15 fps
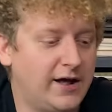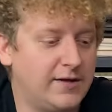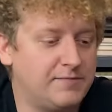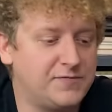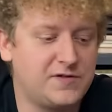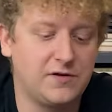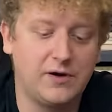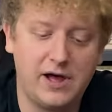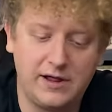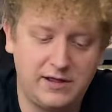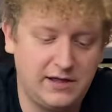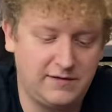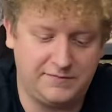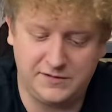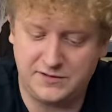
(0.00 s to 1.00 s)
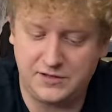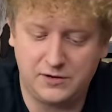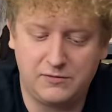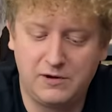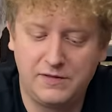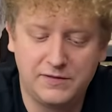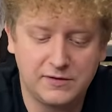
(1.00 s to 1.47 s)
So if it's going
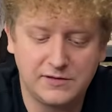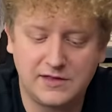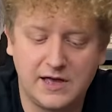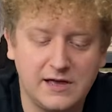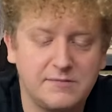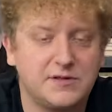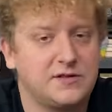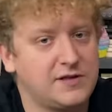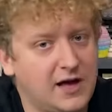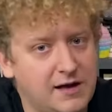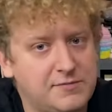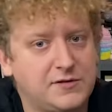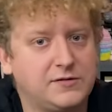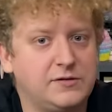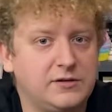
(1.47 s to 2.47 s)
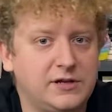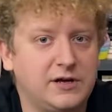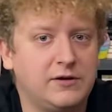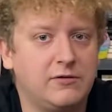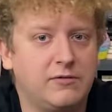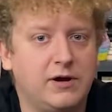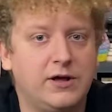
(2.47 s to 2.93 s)
to run those games, it's absolutely
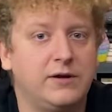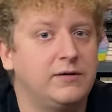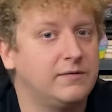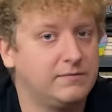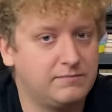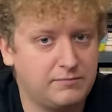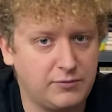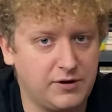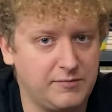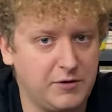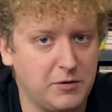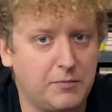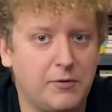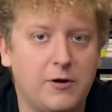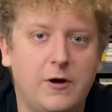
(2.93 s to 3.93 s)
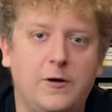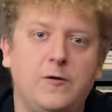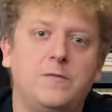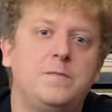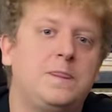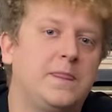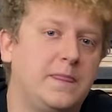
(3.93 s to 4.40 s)
going to run Premiere Pro,